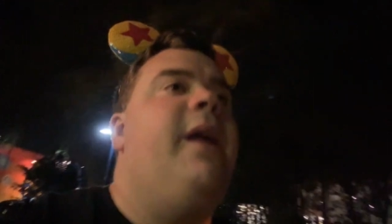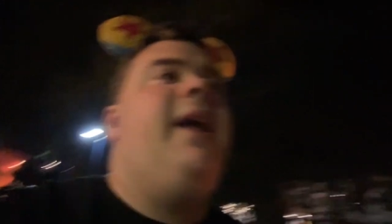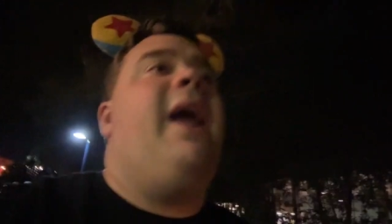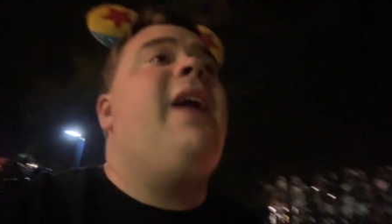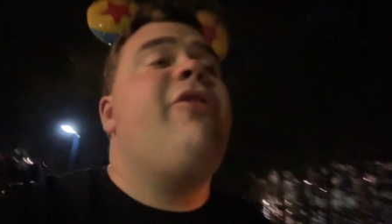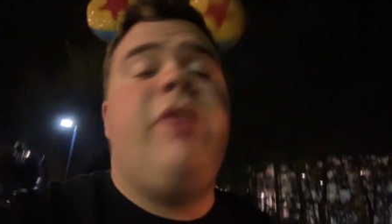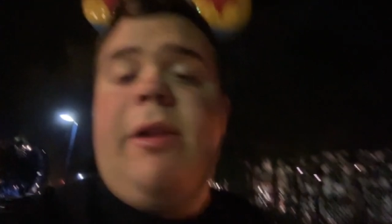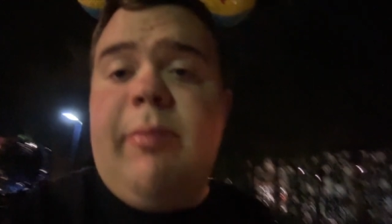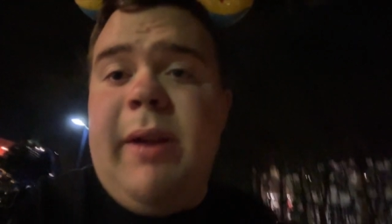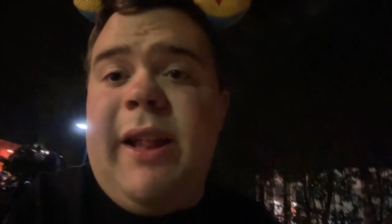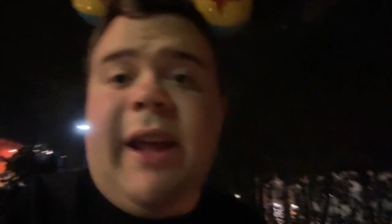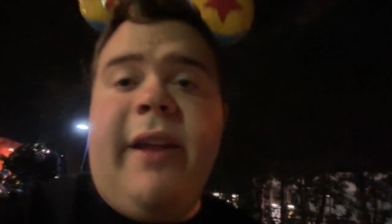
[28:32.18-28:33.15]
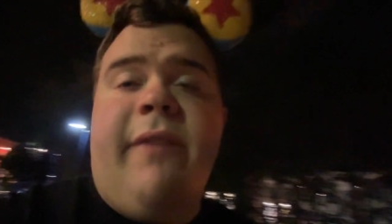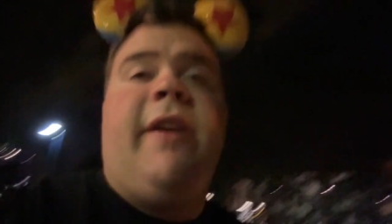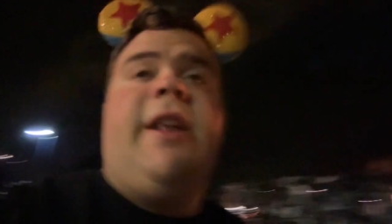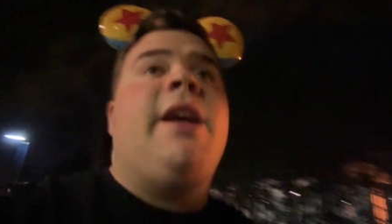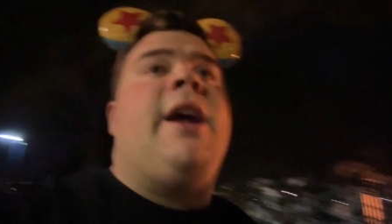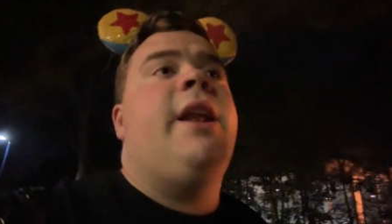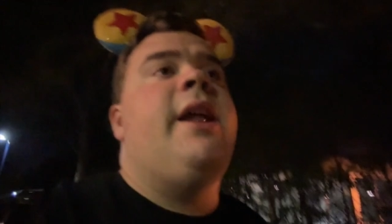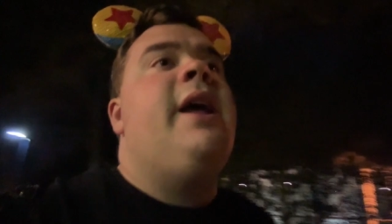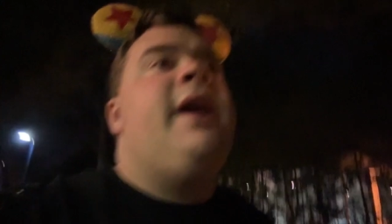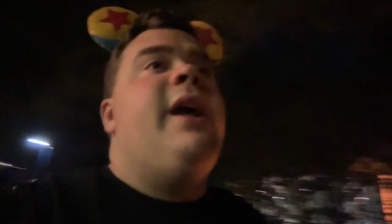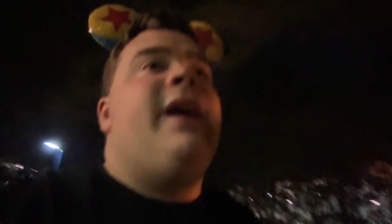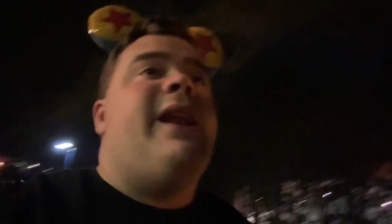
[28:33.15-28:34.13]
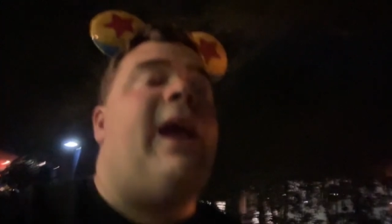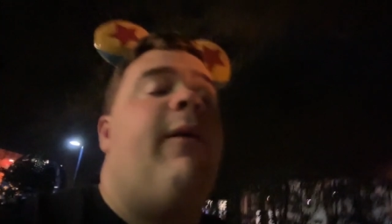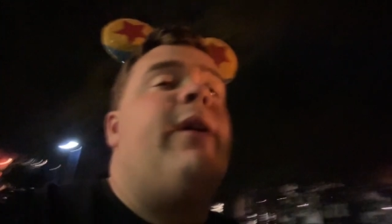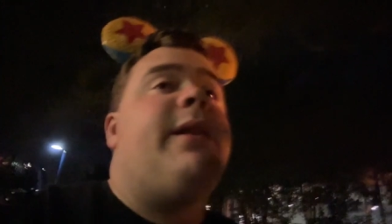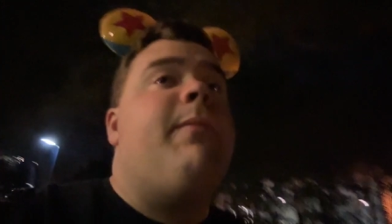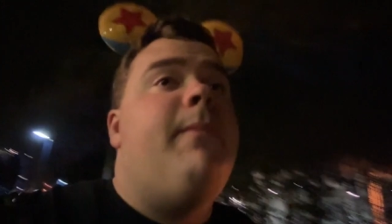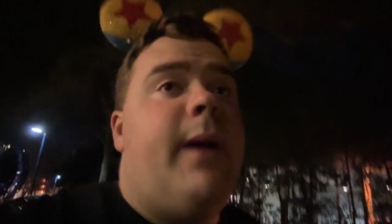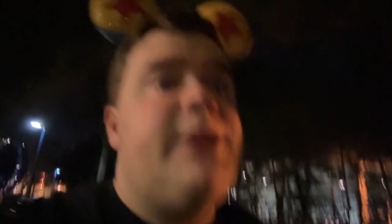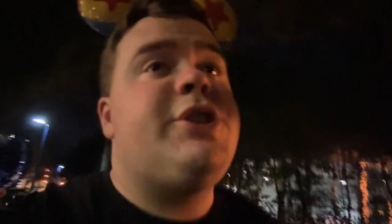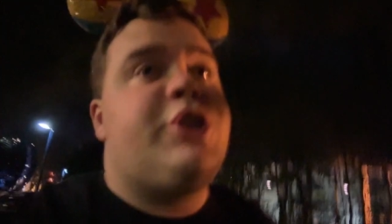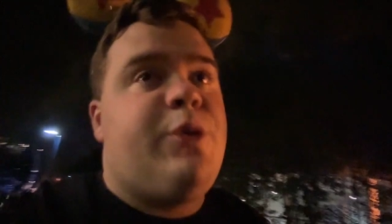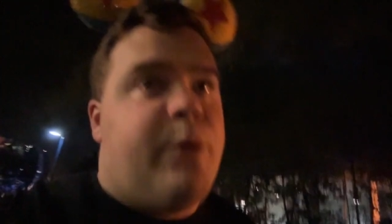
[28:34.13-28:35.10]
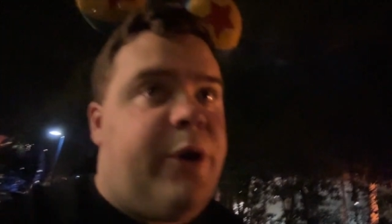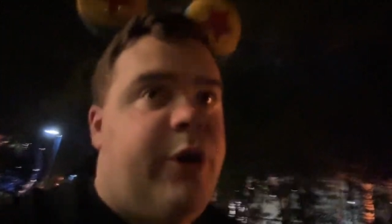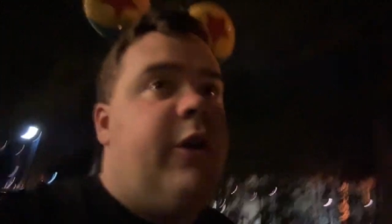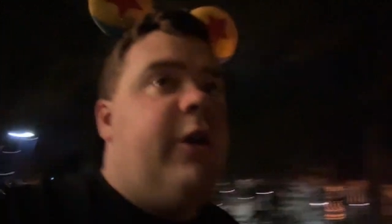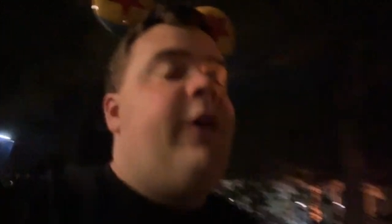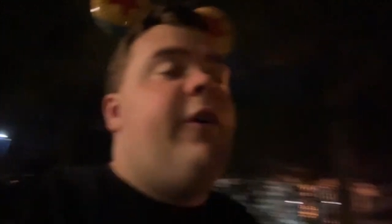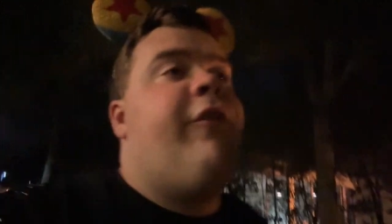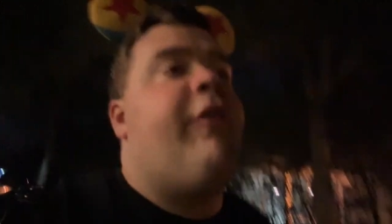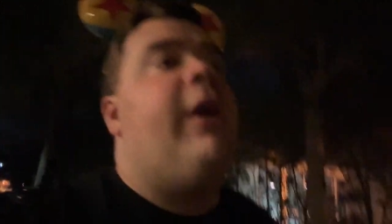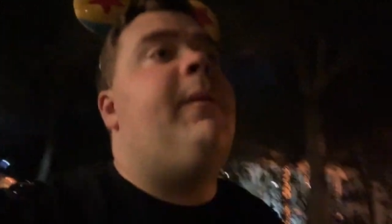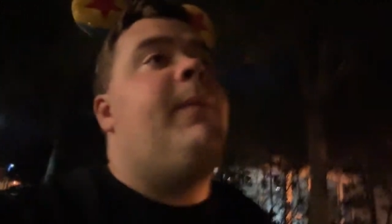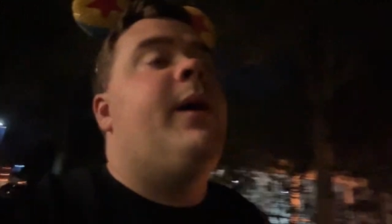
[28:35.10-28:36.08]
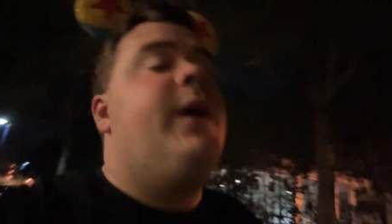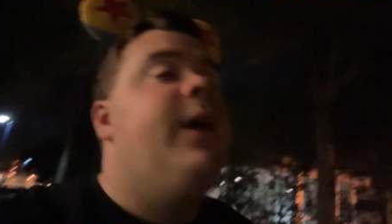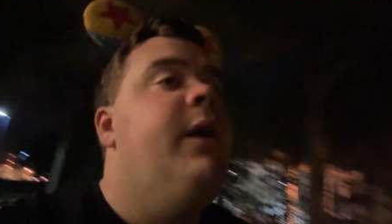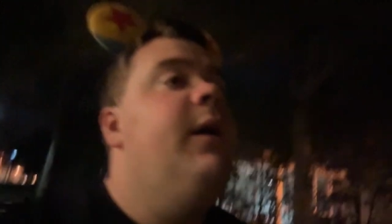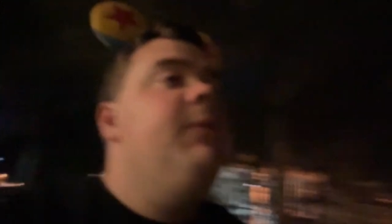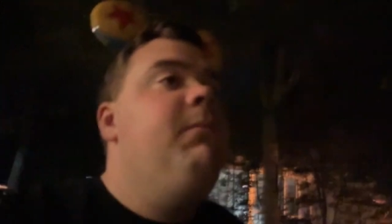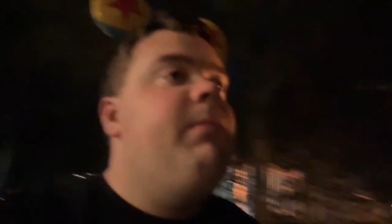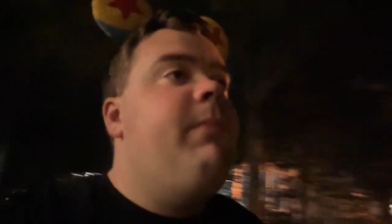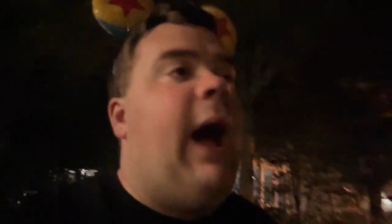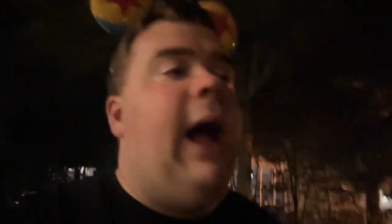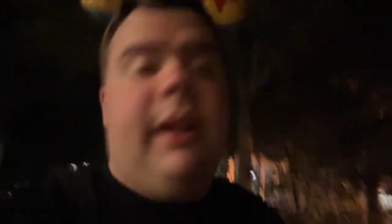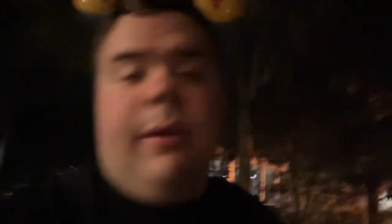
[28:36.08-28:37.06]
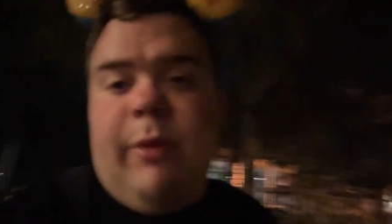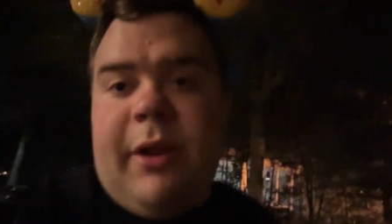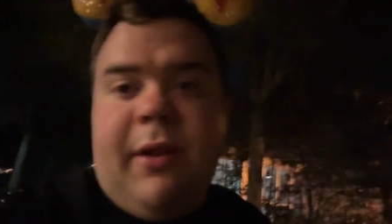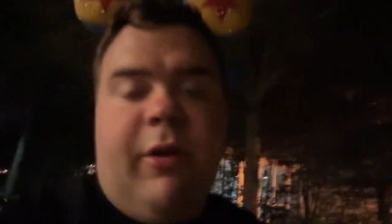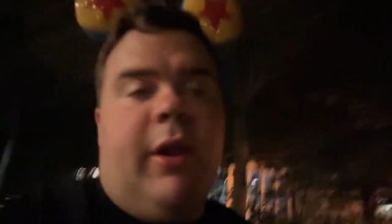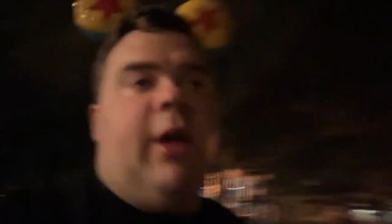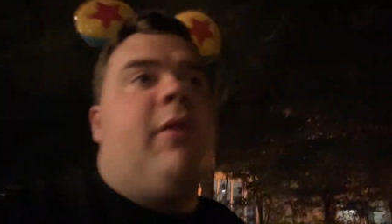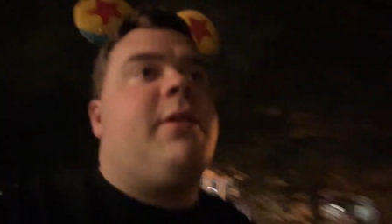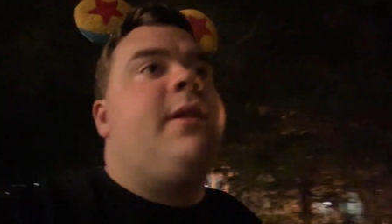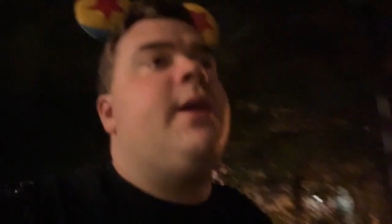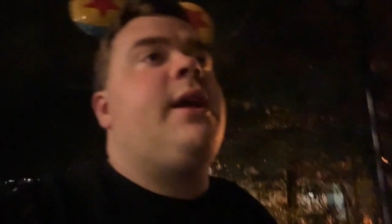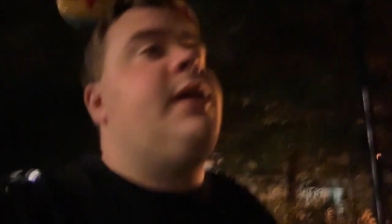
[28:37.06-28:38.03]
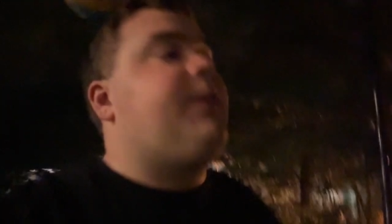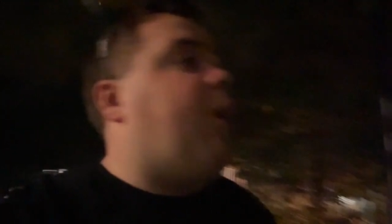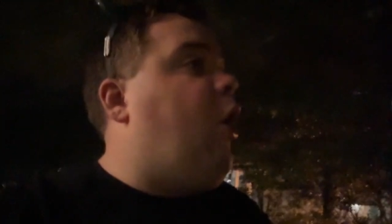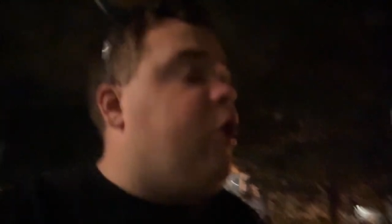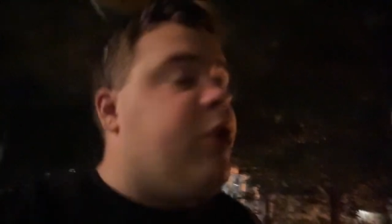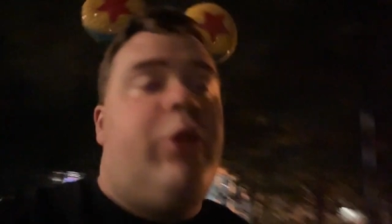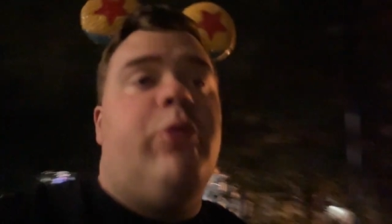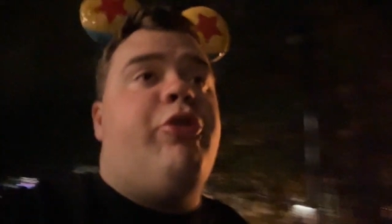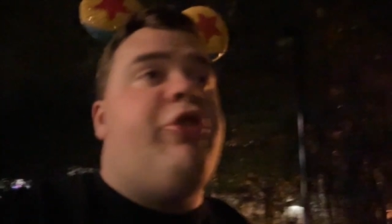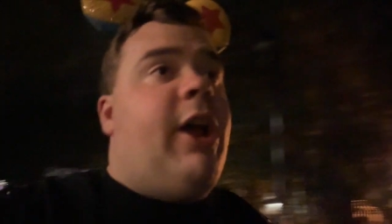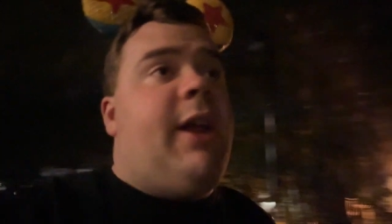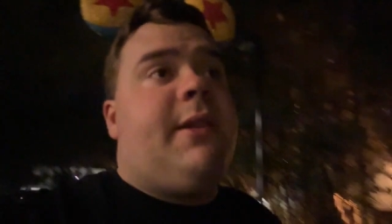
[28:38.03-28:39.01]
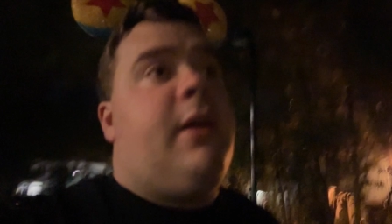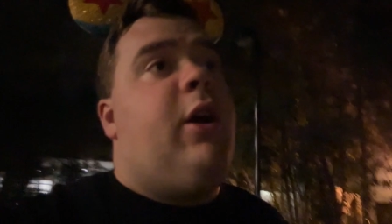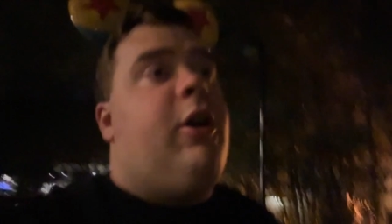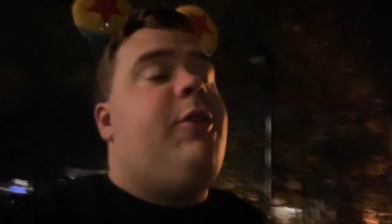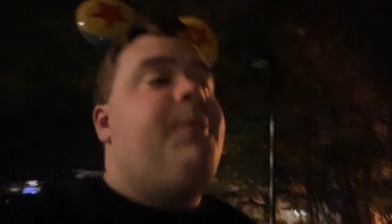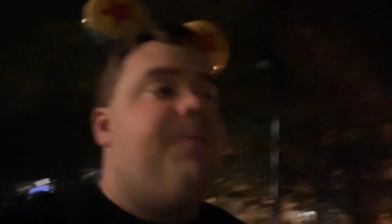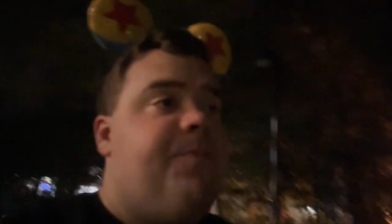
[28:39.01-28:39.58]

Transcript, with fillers: And just really convenient. Now it's much shorter from Hollywood Studios because you just go